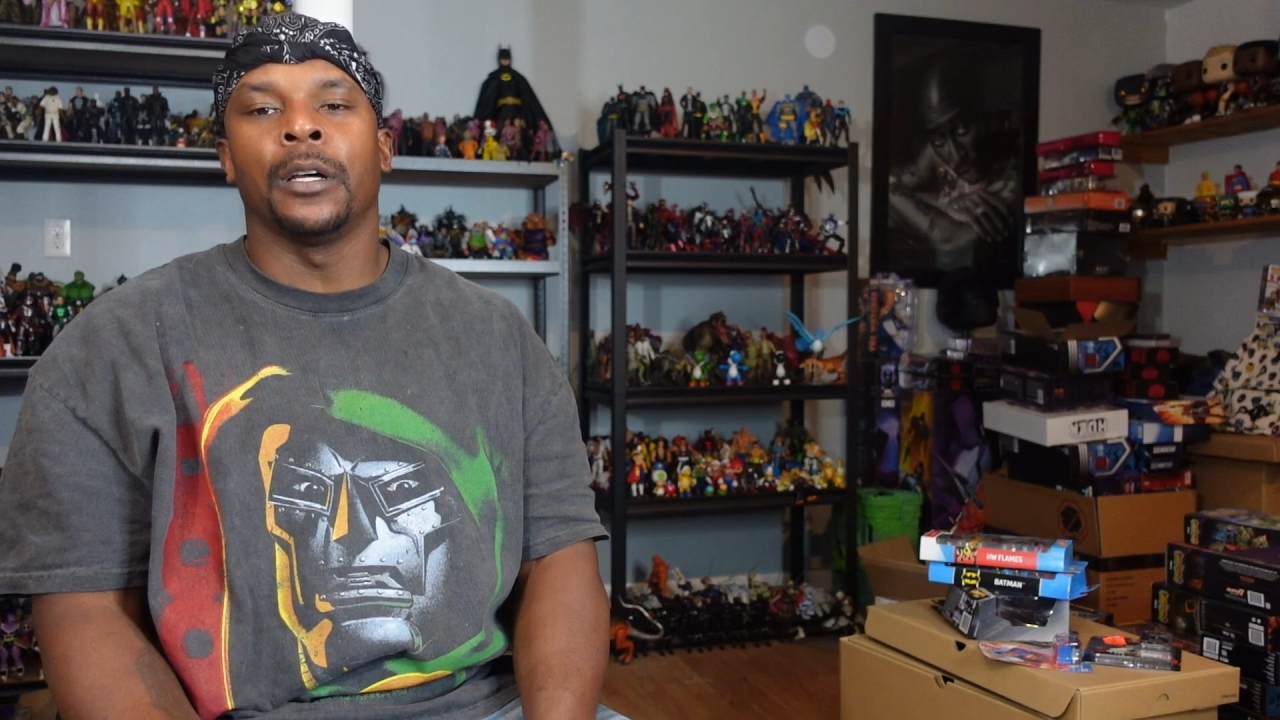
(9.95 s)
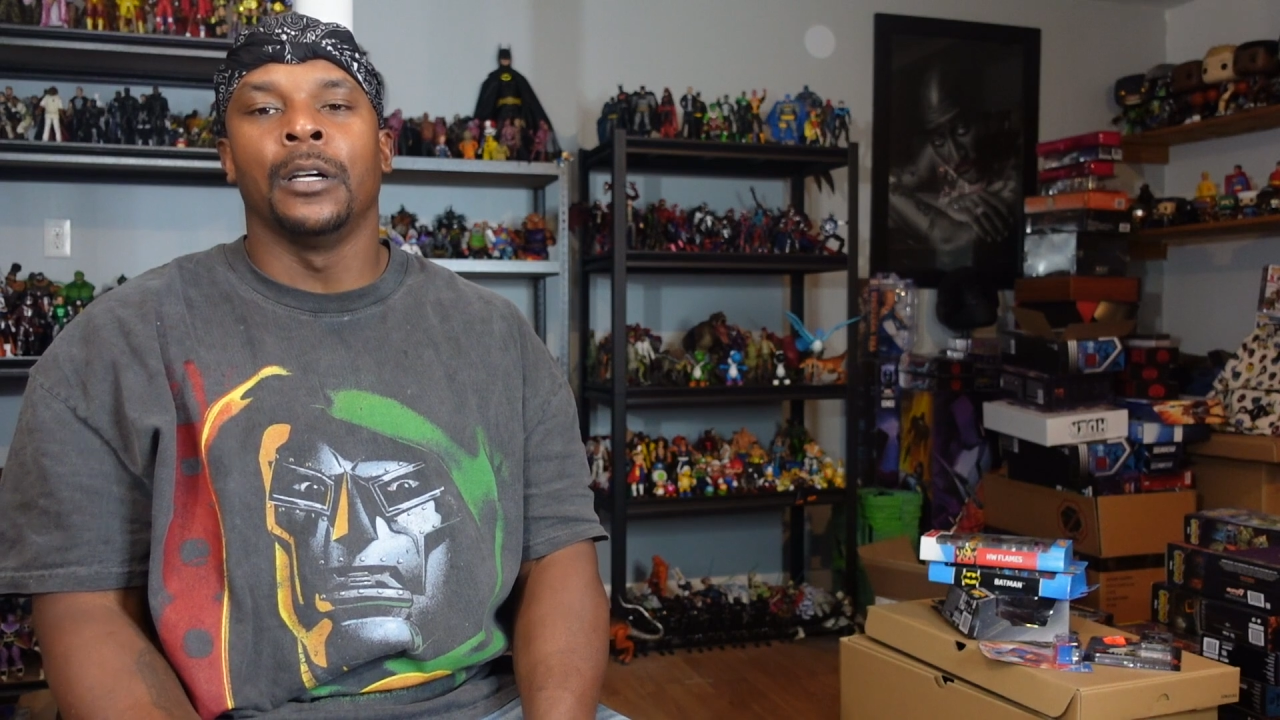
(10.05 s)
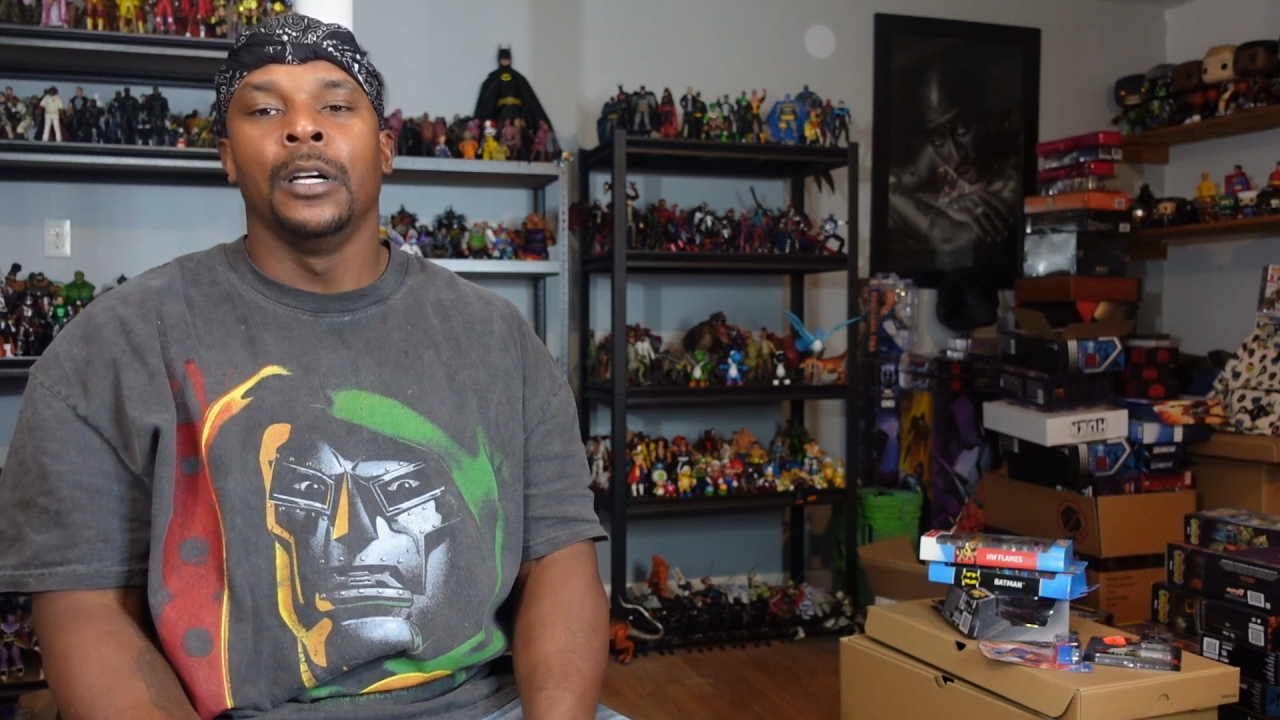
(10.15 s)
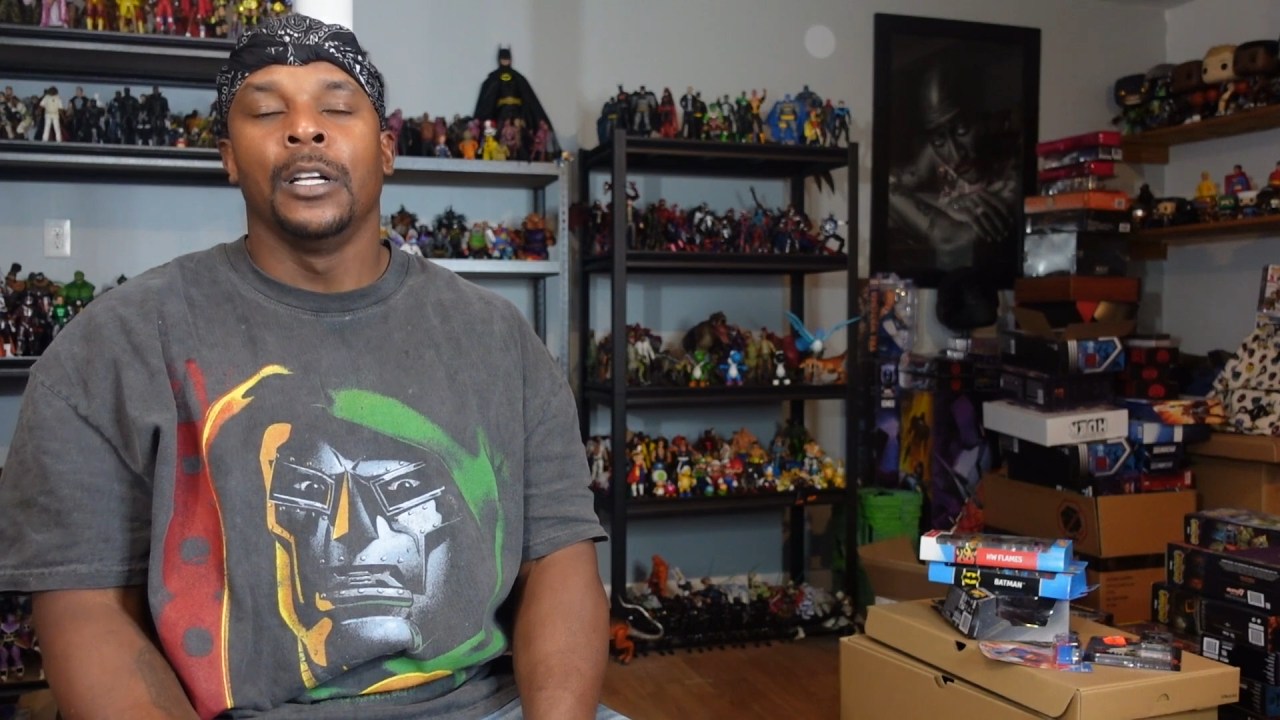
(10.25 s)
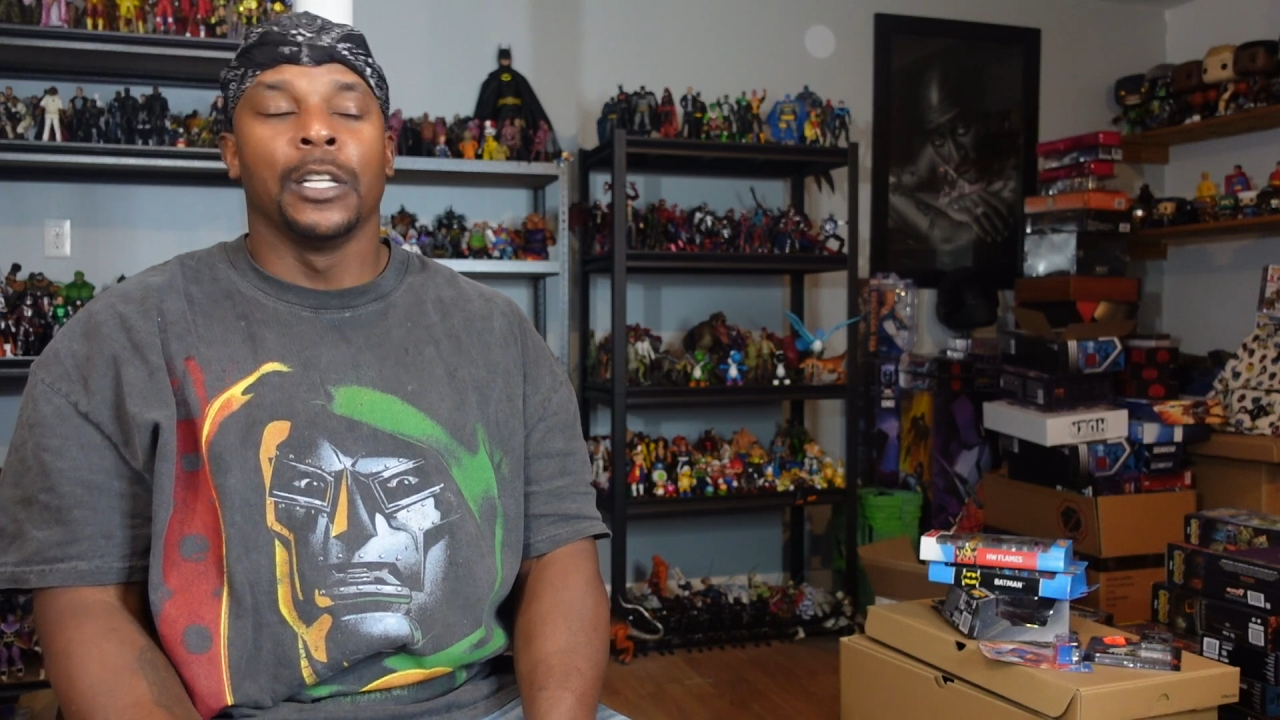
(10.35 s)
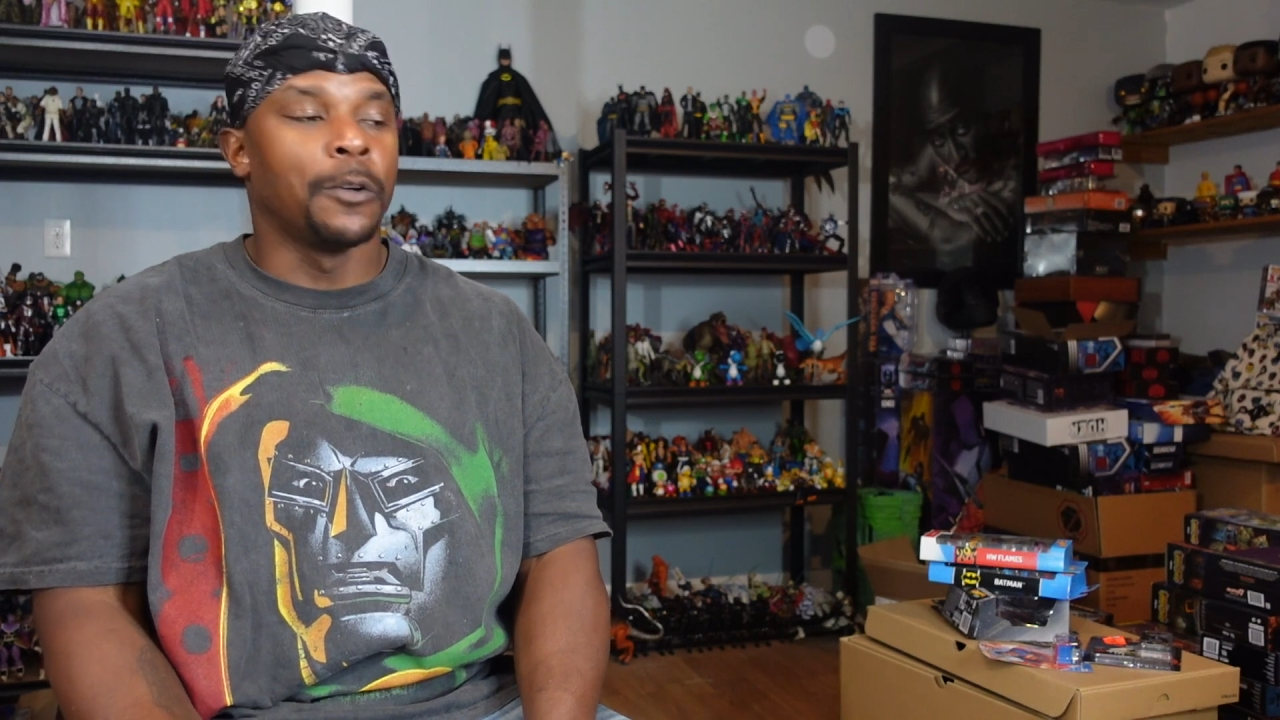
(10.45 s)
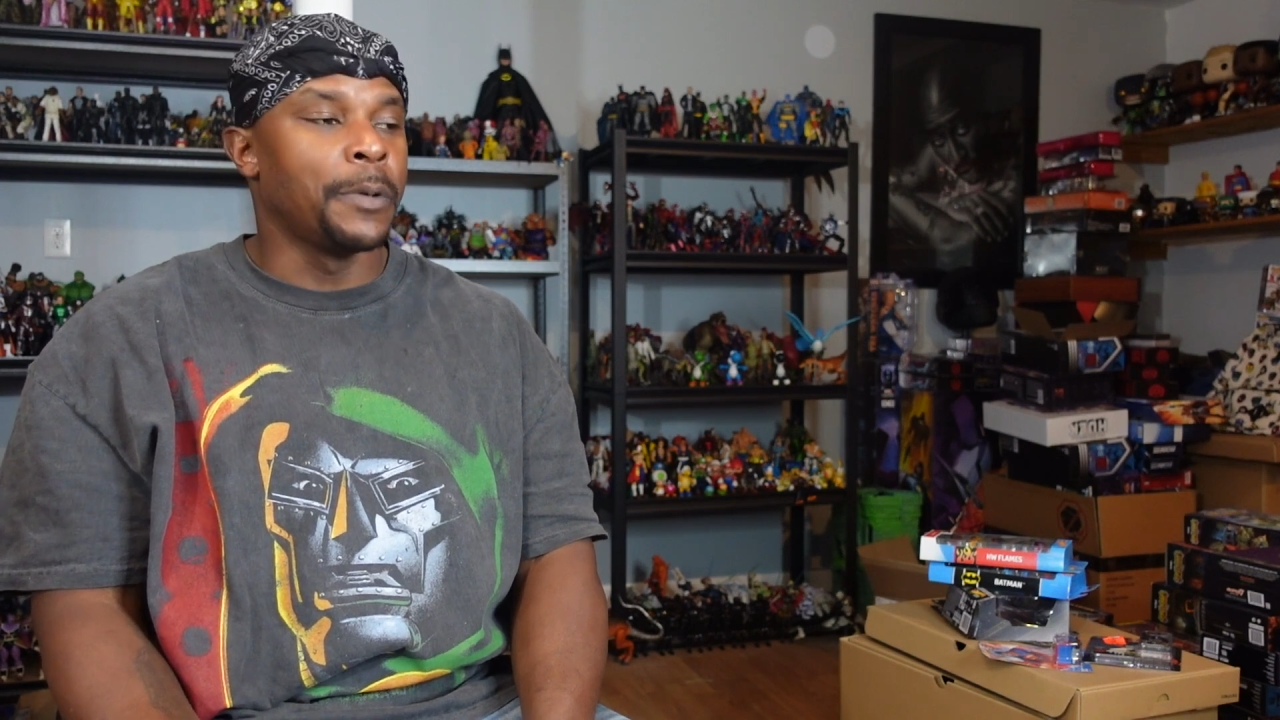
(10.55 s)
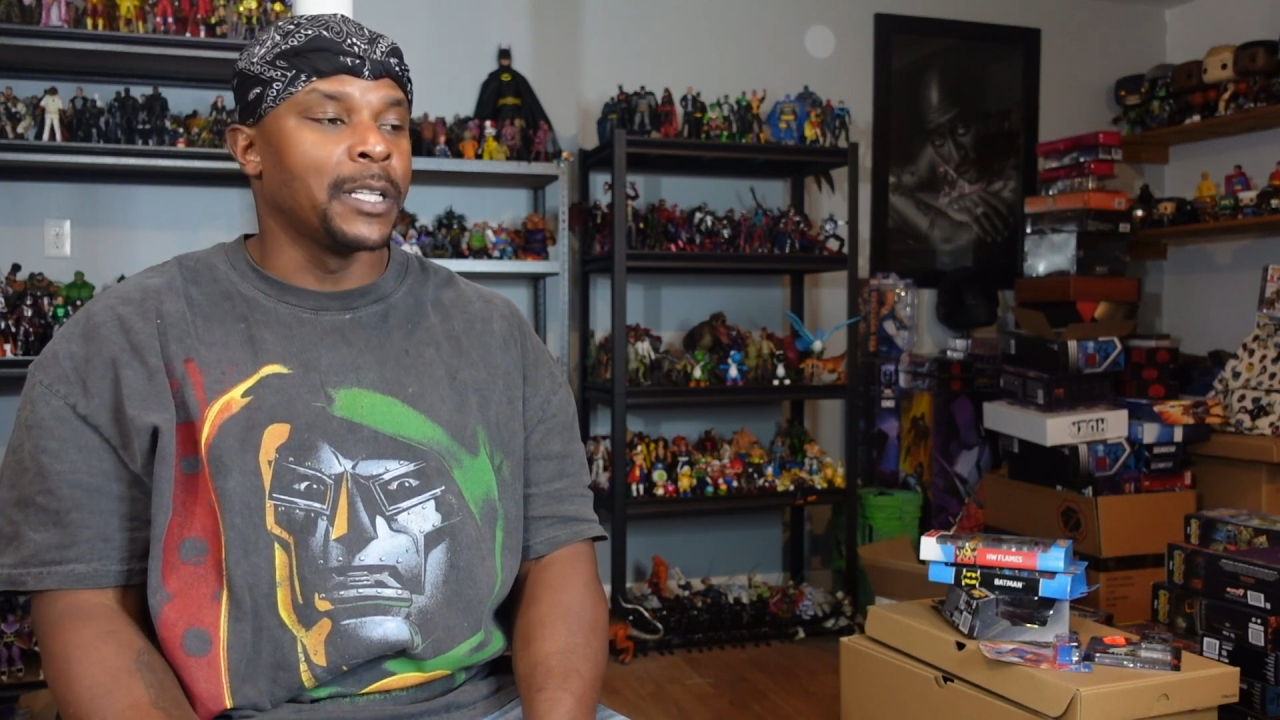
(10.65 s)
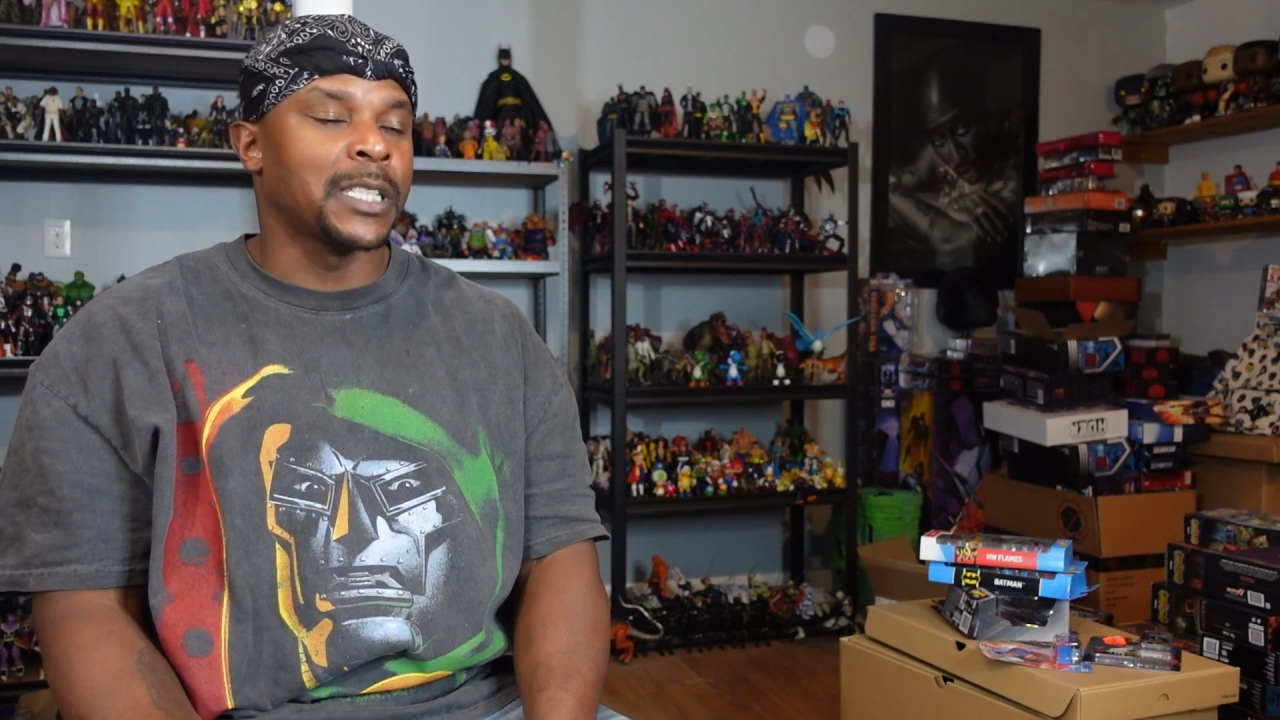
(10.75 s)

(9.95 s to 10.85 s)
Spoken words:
of